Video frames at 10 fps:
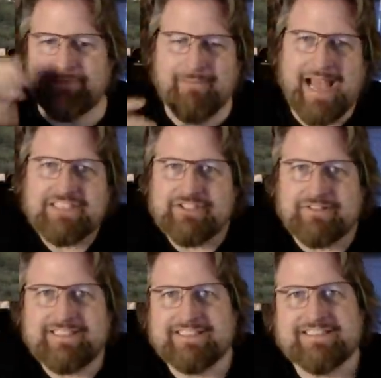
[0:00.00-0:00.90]

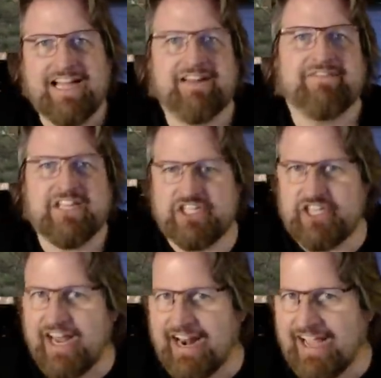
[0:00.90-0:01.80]
Mastering is kind of the
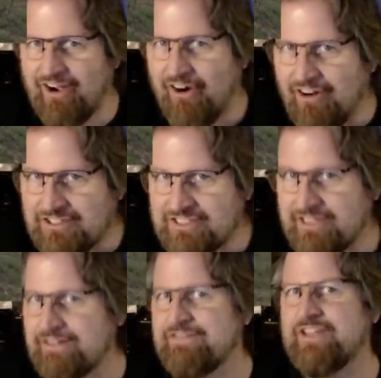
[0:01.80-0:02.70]
Jedi arts
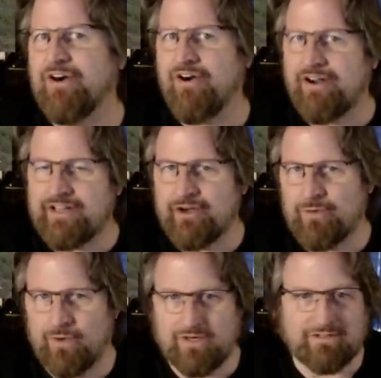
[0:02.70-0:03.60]
of the audio
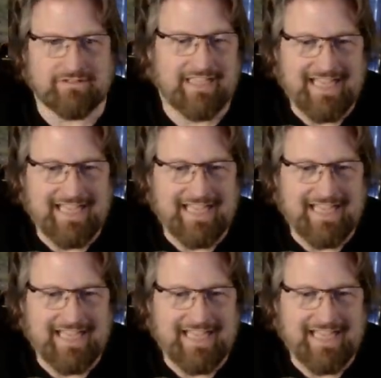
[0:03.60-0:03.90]
world.